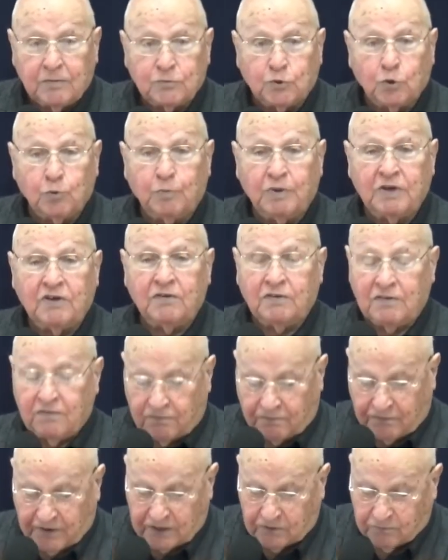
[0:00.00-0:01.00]
To be
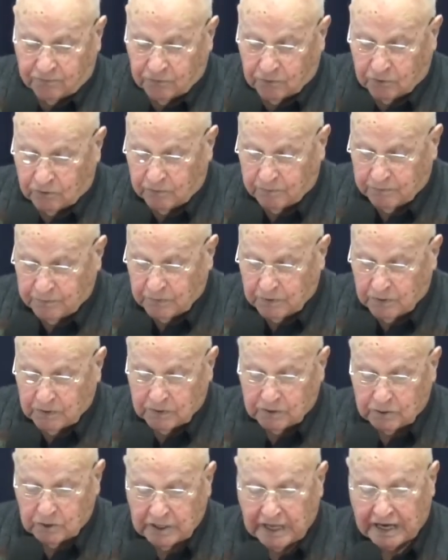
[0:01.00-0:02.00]
faithful,
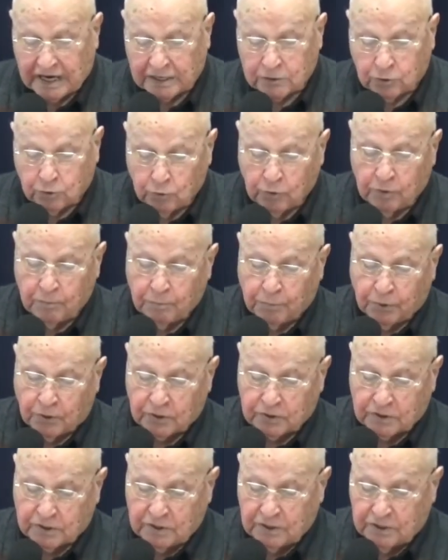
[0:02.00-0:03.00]
there are two
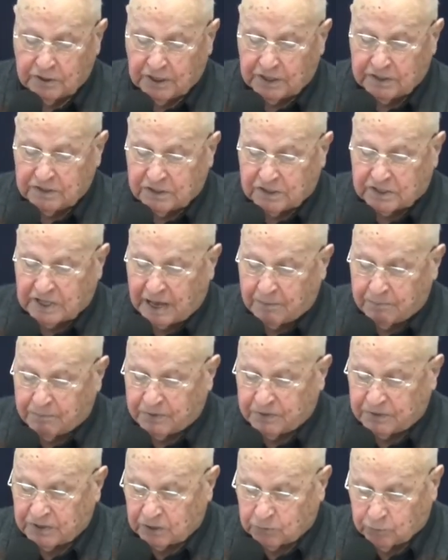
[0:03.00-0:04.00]
important
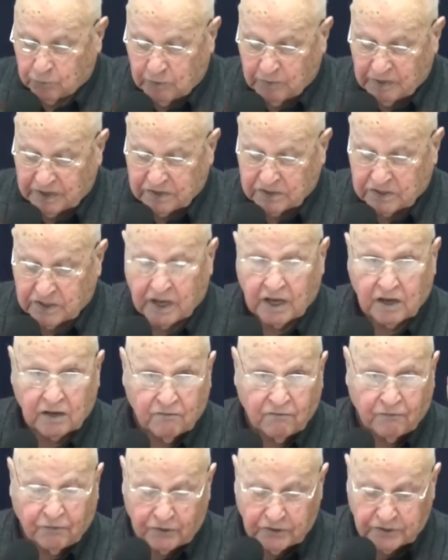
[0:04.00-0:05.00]
steps that we must take.
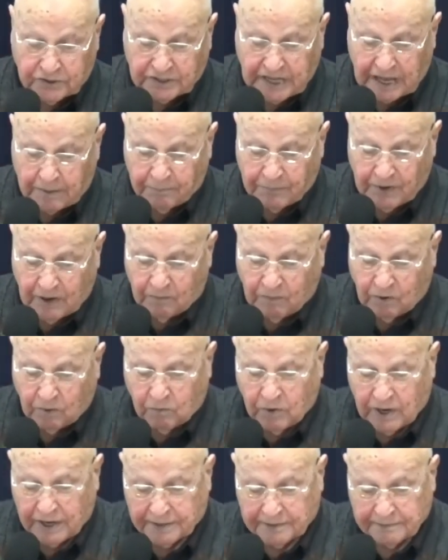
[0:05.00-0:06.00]
First step, number
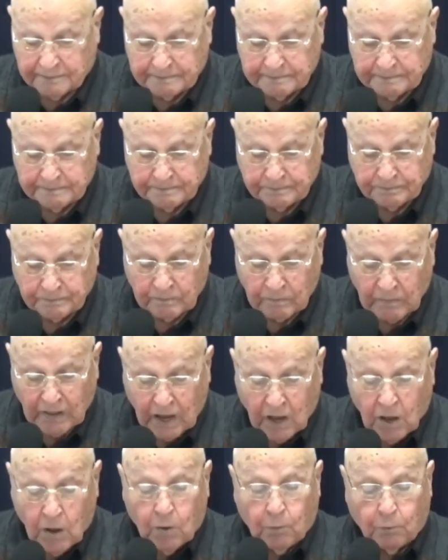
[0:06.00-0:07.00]
one,
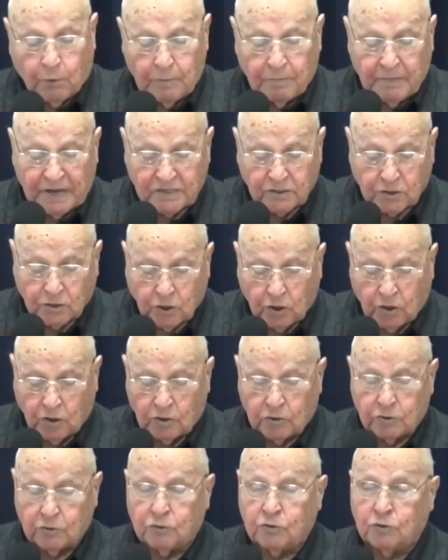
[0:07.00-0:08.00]
we must
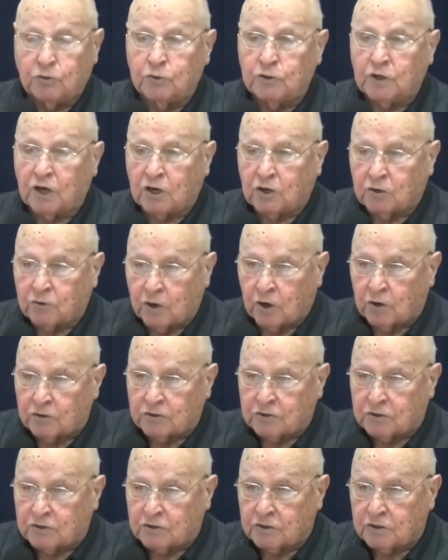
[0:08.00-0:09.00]
go to the
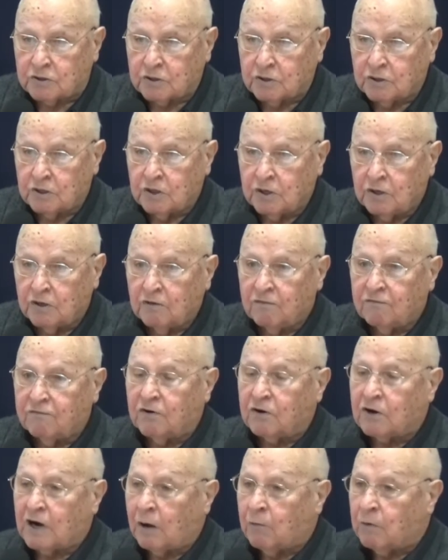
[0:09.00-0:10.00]
cross
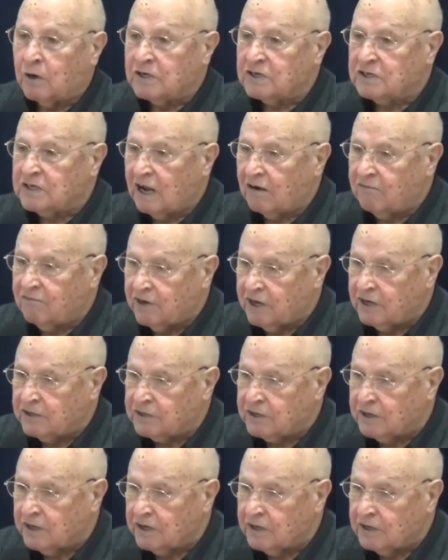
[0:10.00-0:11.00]
for our
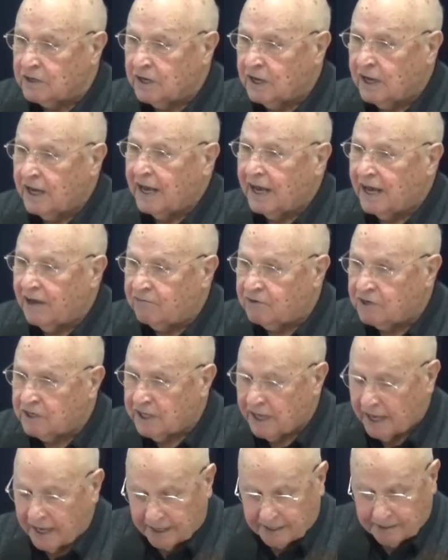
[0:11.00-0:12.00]
salvation every
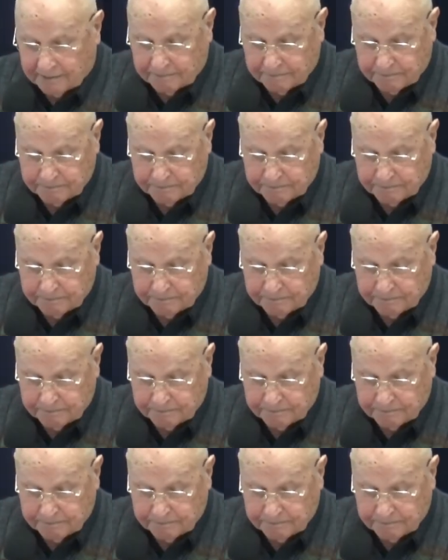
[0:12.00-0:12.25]
day.